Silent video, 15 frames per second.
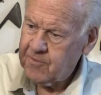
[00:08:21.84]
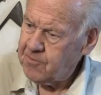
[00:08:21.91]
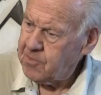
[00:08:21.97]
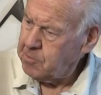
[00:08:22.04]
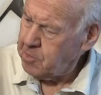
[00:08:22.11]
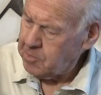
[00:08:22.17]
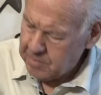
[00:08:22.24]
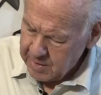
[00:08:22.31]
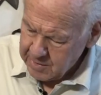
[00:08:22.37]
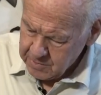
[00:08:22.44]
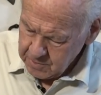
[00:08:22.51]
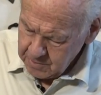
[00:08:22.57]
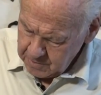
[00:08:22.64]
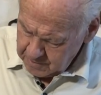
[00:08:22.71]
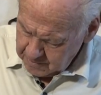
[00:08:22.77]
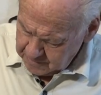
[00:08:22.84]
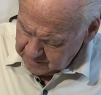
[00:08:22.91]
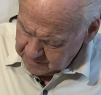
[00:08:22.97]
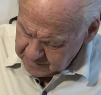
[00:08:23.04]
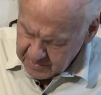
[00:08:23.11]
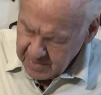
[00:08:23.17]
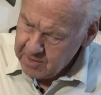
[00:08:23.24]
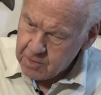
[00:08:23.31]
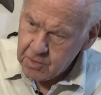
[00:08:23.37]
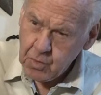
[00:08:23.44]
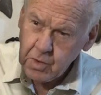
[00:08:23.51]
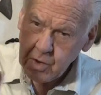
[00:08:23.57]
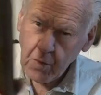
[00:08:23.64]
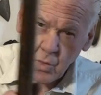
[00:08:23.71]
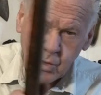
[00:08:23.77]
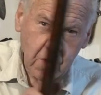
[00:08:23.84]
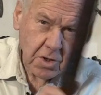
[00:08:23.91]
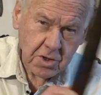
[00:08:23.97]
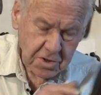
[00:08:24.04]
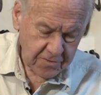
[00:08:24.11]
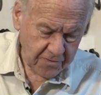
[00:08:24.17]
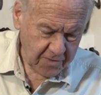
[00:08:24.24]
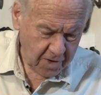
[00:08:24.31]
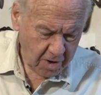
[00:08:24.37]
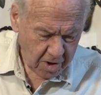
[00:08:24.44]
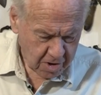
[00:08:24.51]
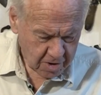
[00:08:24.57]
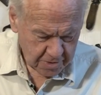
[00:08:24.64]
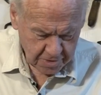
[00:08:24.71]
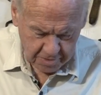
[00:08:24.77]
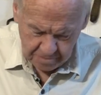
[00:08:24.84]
from a barrel. They are quite works of art